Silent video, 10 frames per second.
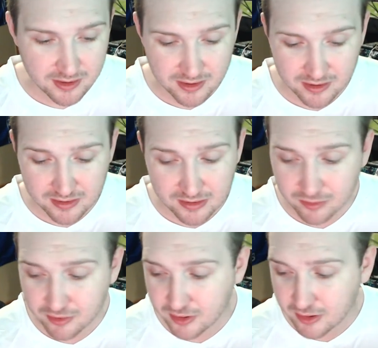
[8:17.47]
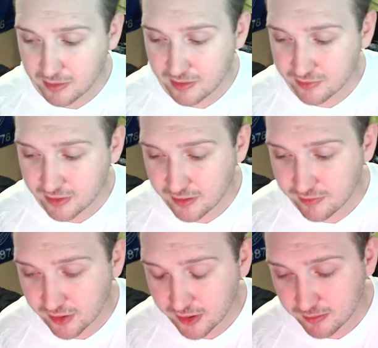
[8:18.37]
and it didn't really come off tonight
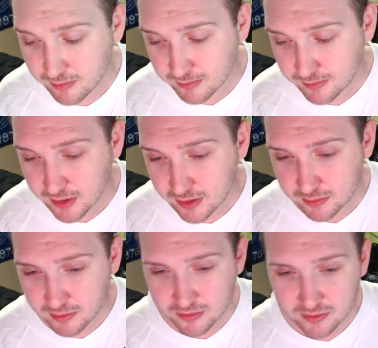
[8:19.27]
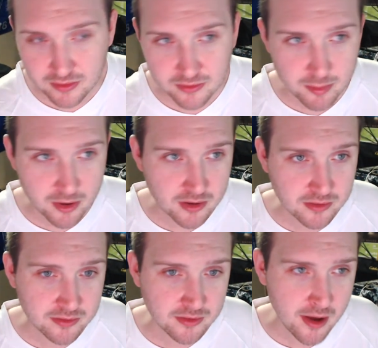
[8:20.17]
for him uh, we'd seen
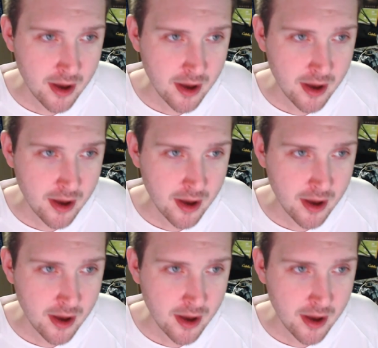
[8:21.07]
sparks